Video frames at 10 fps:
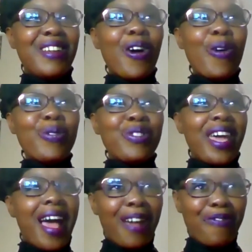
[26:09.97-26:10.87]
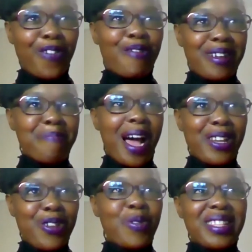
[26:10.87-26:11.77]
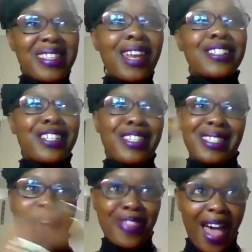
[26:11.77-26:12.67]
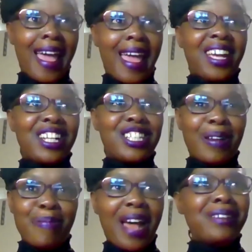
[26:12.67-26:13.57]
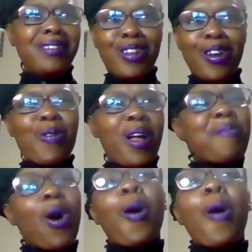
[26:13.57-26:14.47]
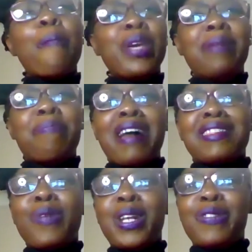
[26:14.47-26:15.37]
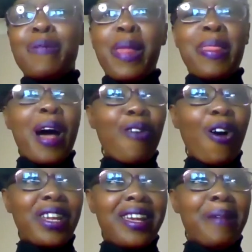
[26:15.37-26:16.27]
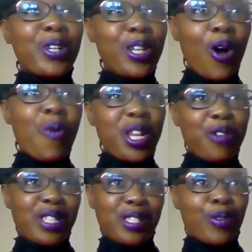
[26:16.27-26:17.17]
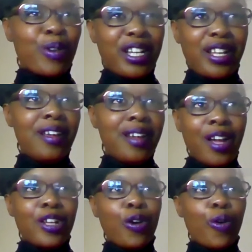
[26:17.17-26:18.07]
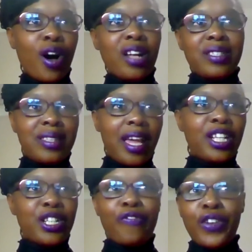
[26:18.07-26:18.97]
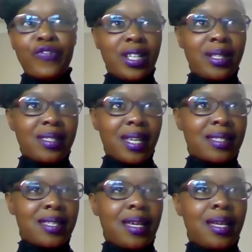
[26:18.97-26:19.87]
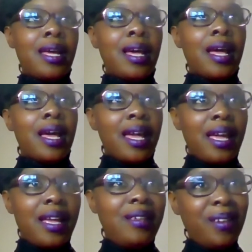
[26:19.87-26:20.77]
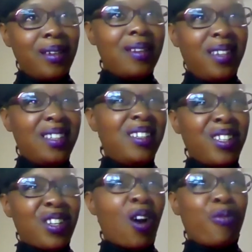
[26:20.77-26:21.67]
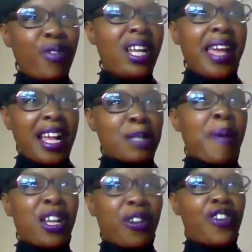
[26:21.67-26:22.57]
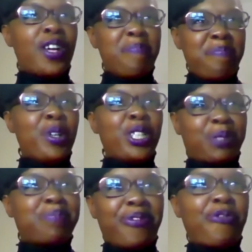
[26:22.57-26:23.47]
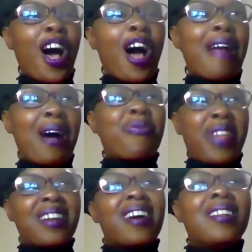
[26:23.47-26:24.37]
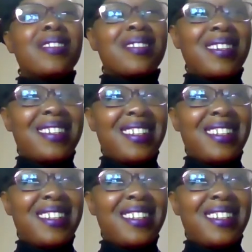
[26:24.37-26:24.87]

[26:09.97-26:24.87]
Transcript: They had very minute intelligence at that age. And I'm not being bad to any of the men that are on here, but when you're in school and you're under the age of 15, 16, you don't really expand for much far out than girls.